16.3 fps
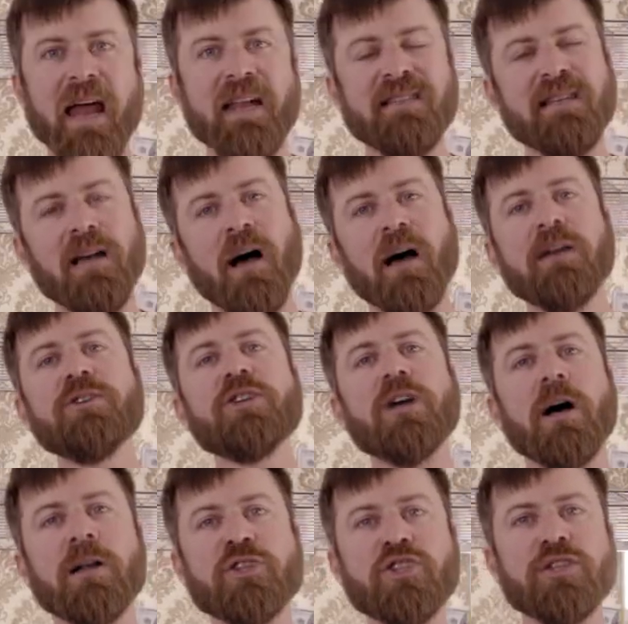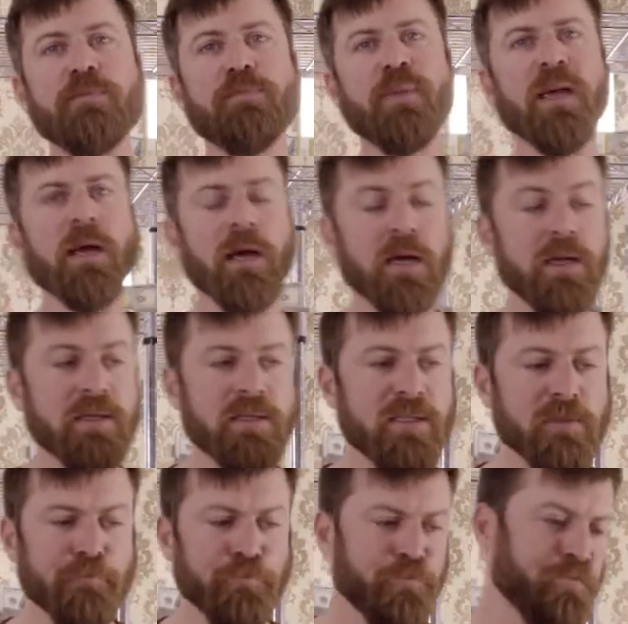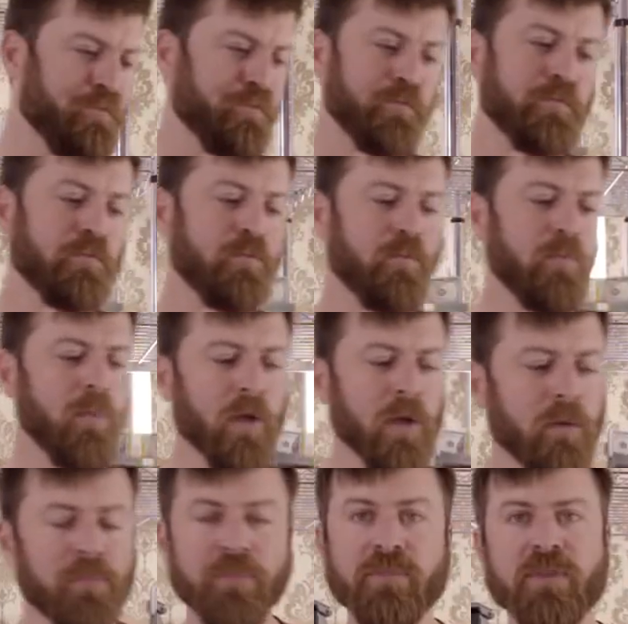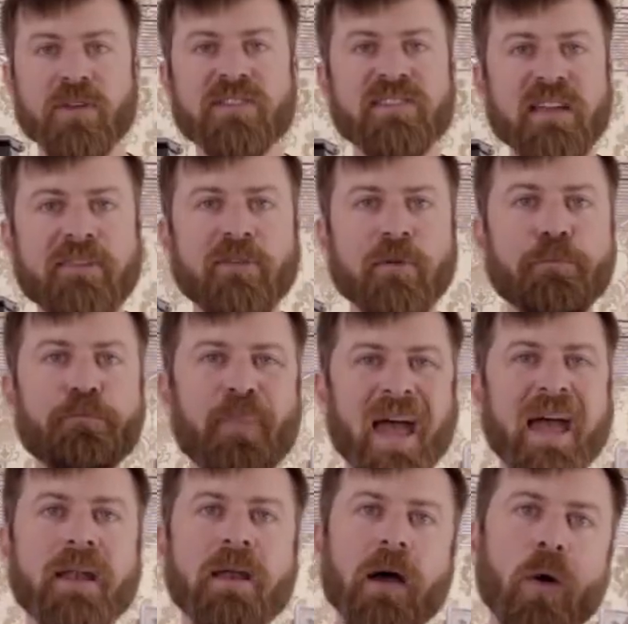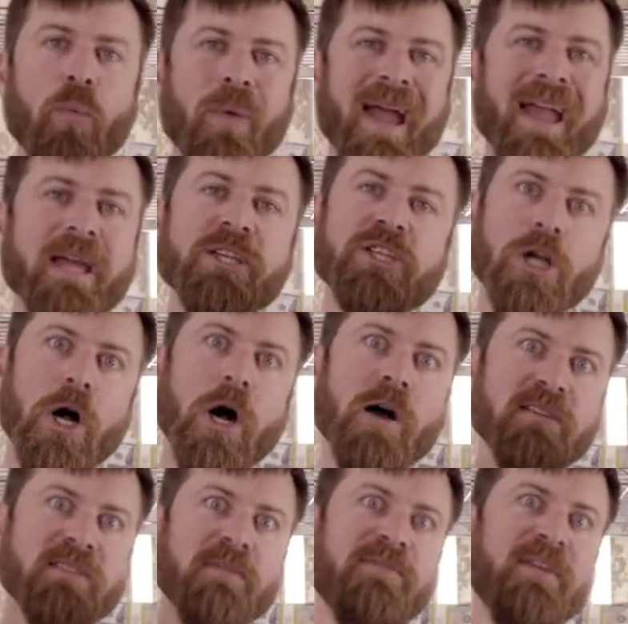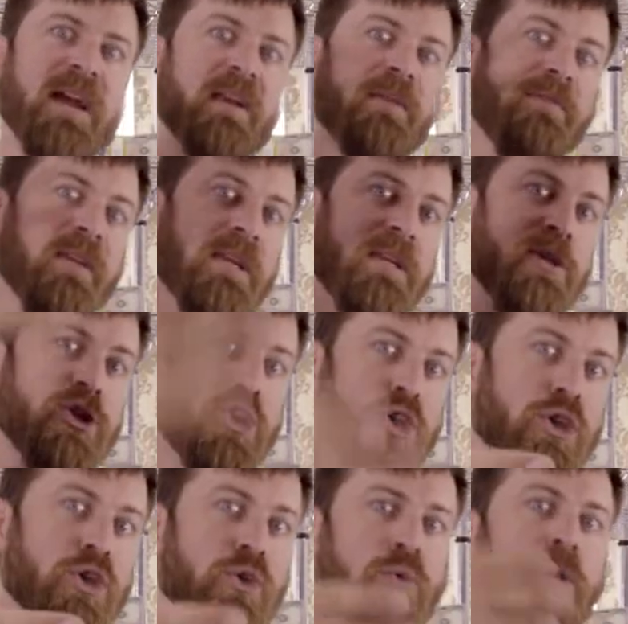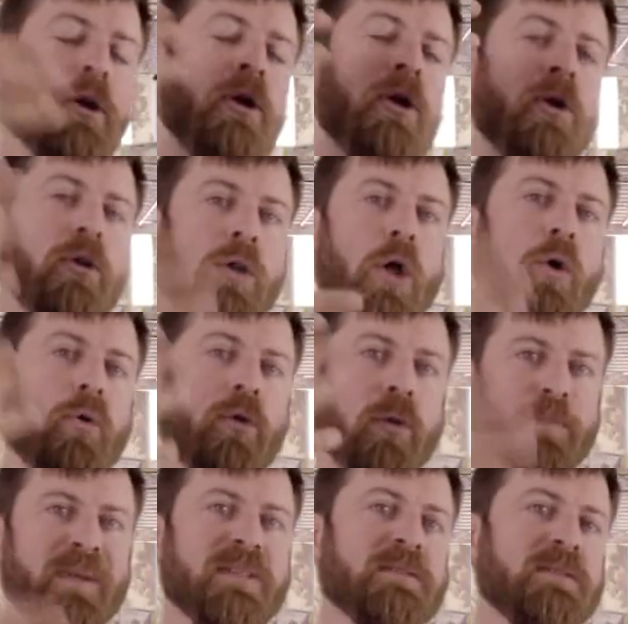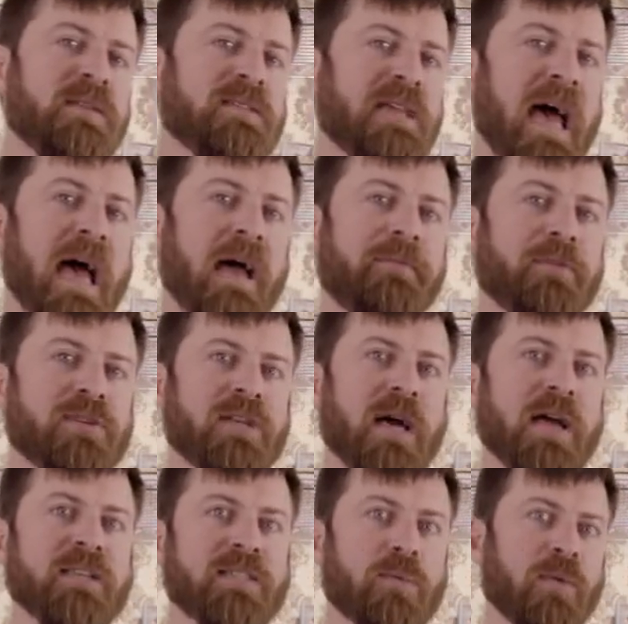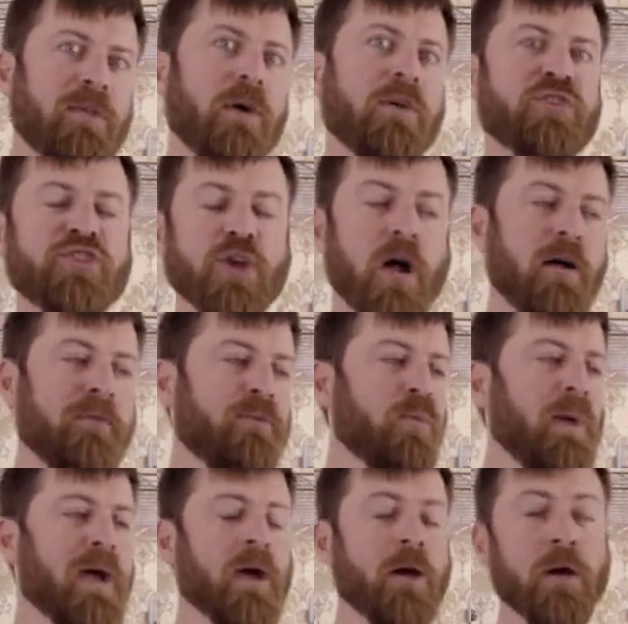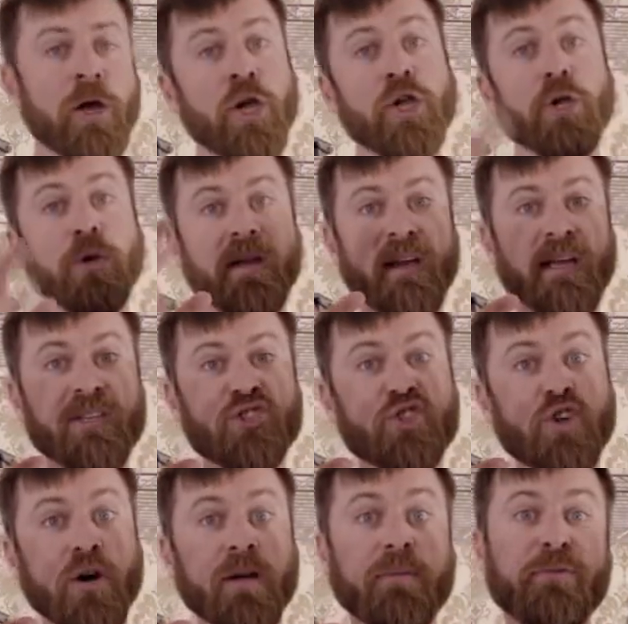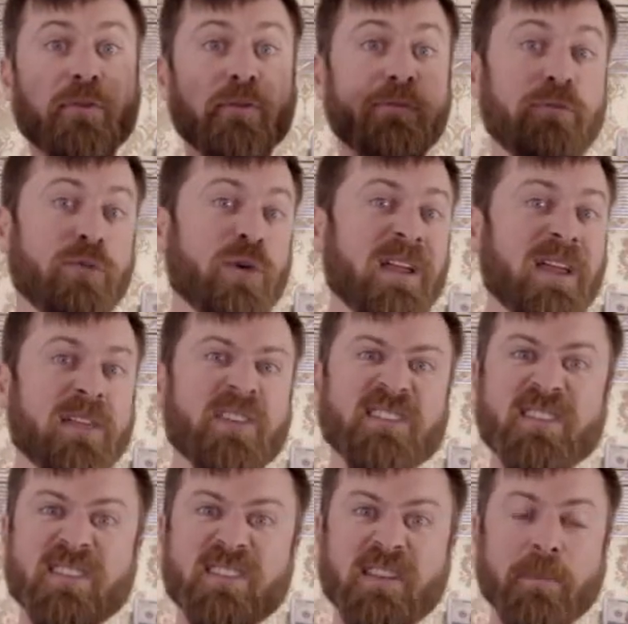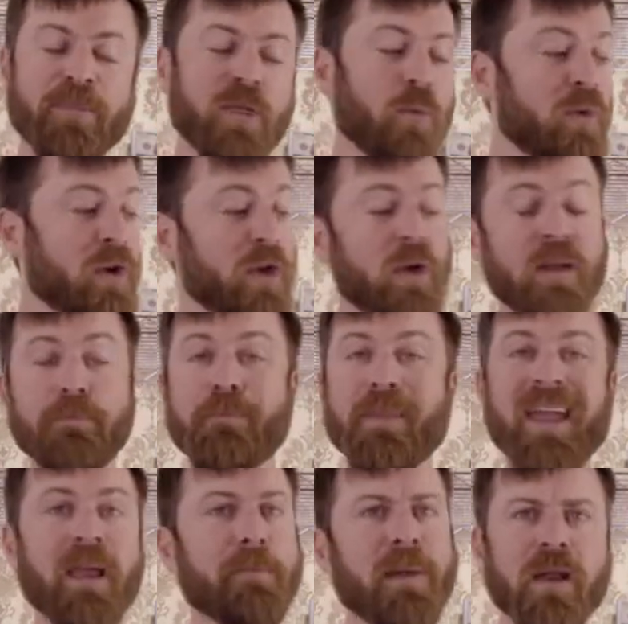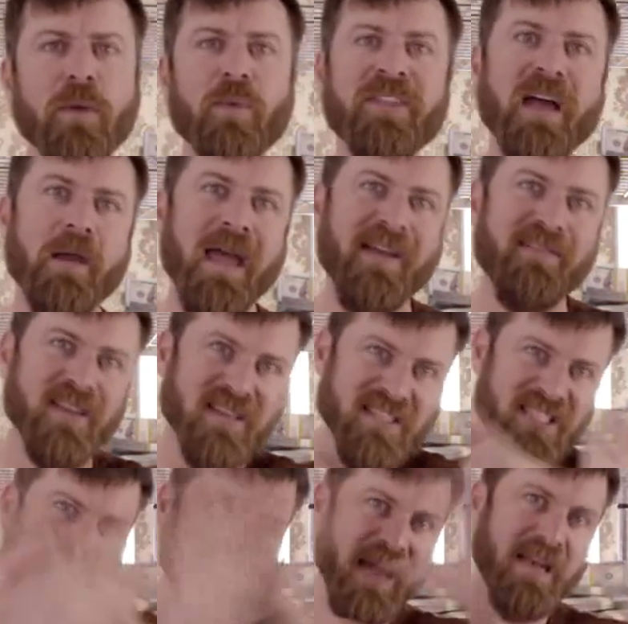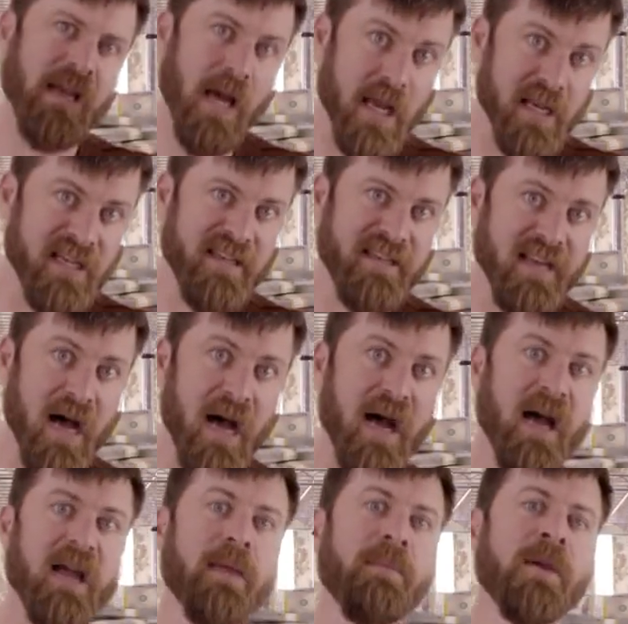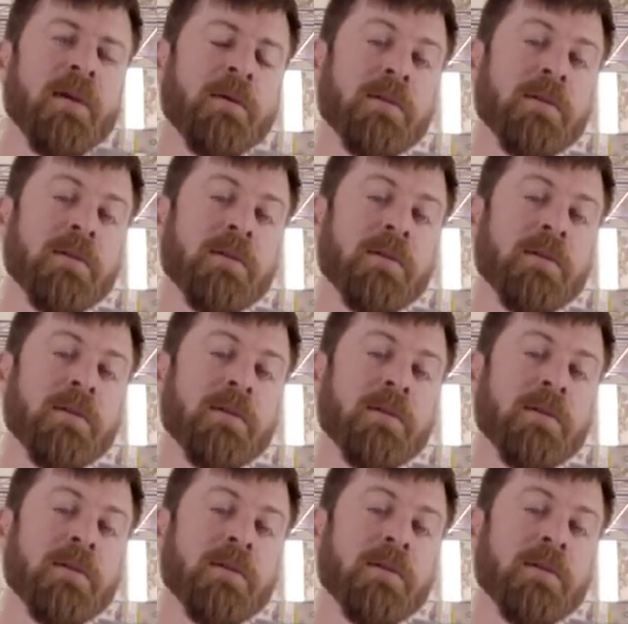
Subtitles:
And it's untouched because there's never been a way to cost effectively do local business advertising. With our software, you can get started for free. This is something where you can make money without having to spend a dime.